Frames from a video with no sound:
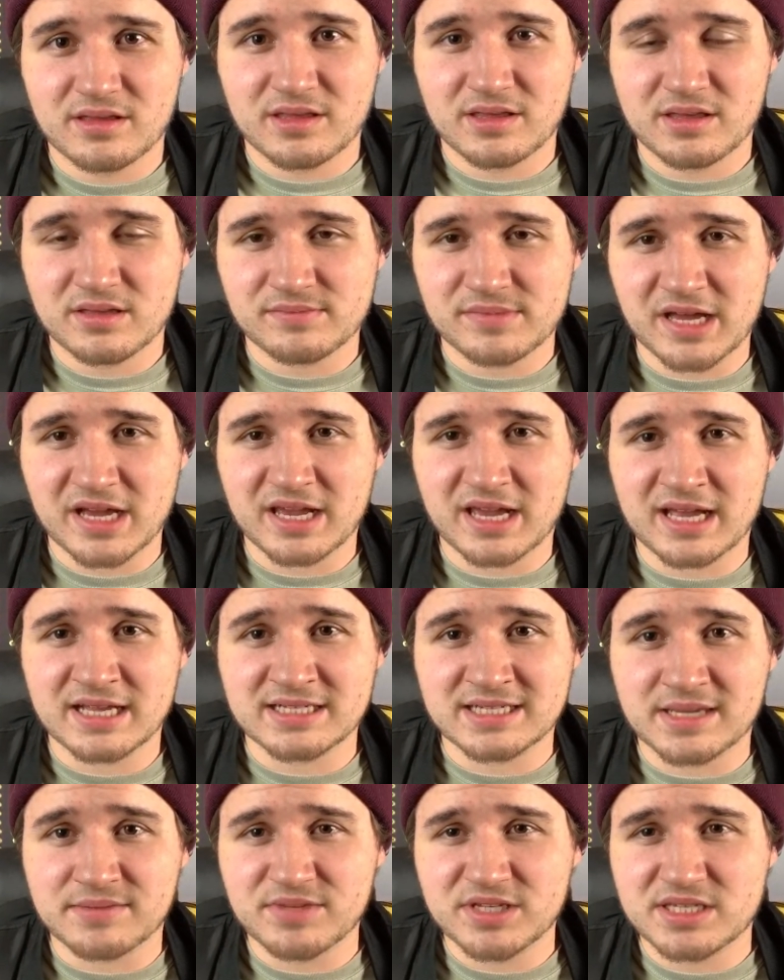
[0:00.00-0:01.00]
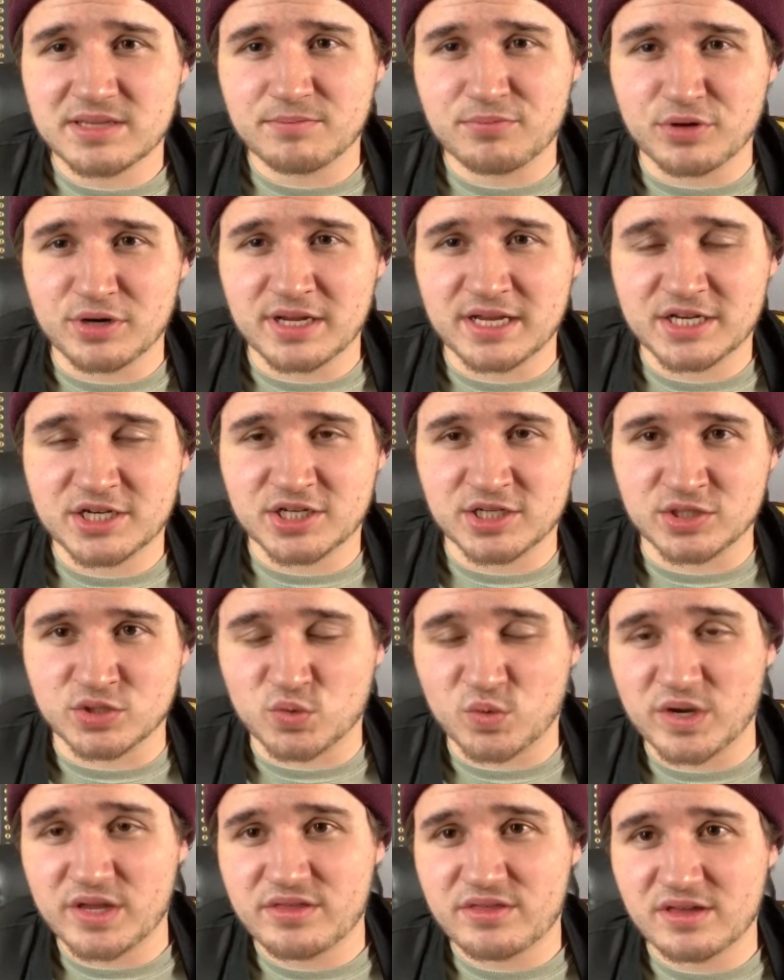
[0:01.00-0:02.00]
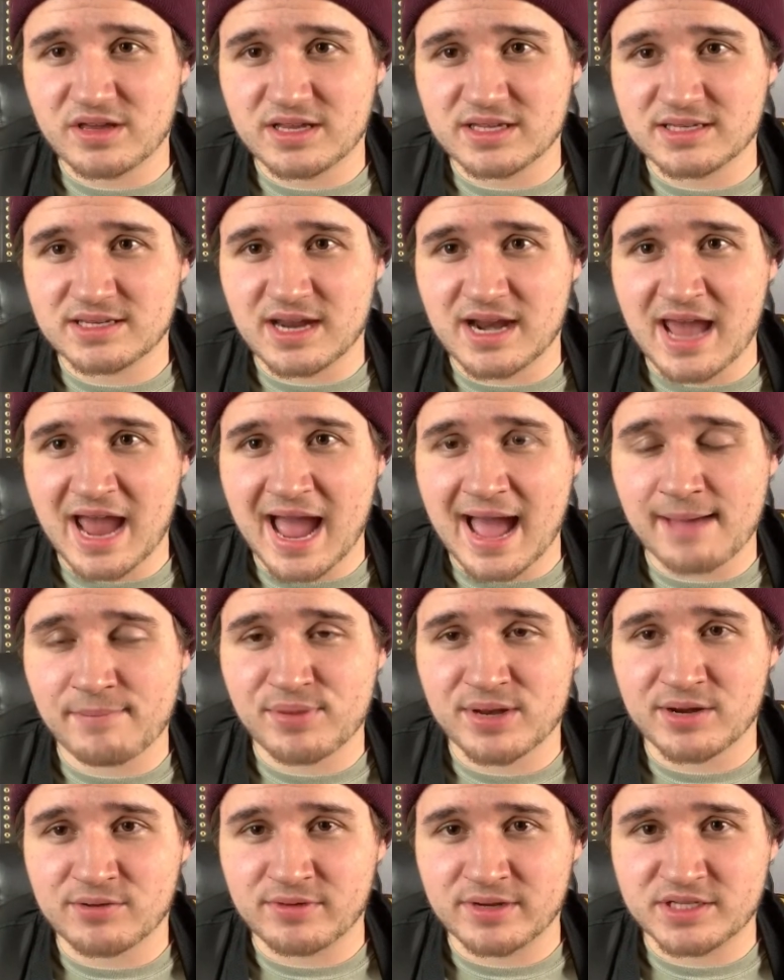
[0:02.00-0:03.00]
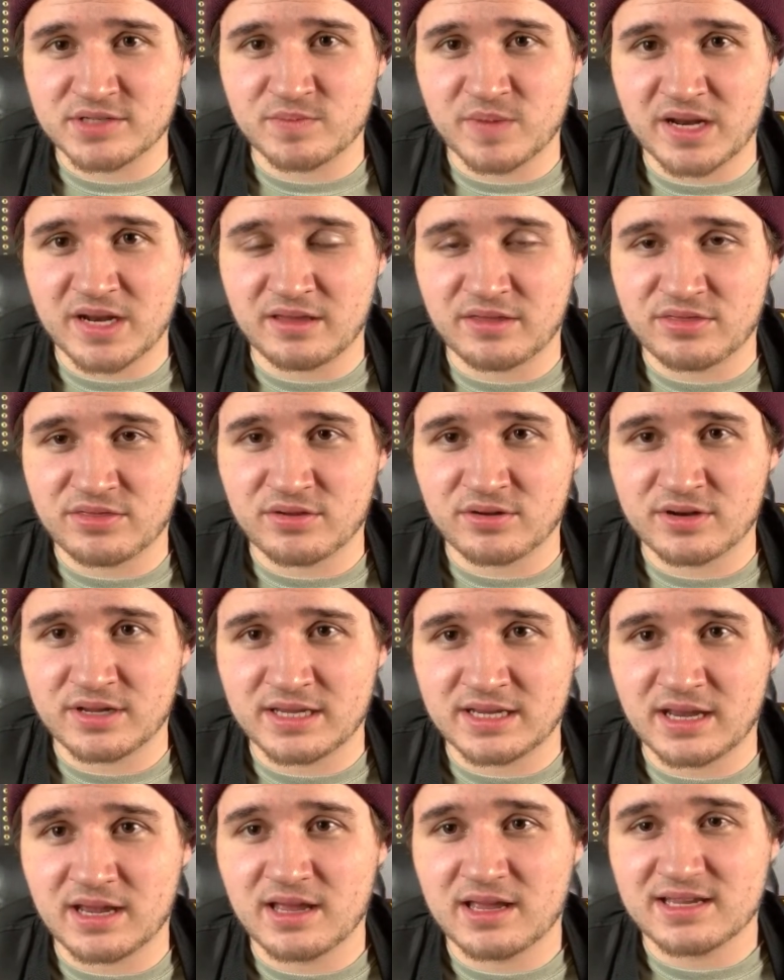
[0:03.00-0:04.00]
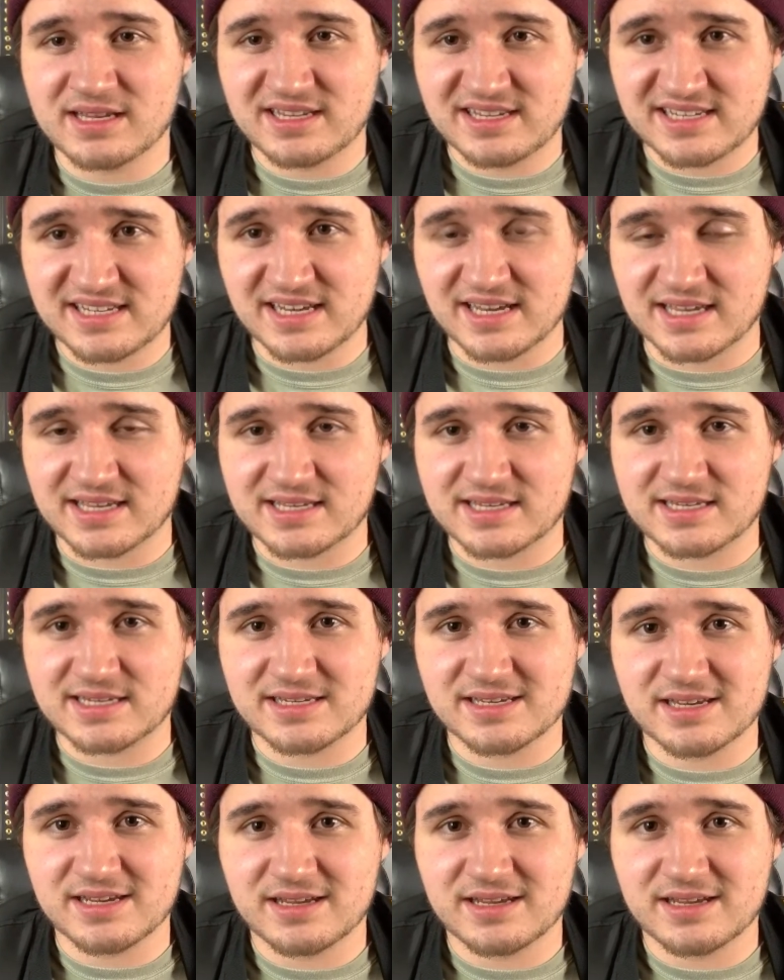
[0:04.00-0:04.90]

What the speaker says: Come on, guys. Give me some predictions. What do you think is going to happen at WrestleMania 36?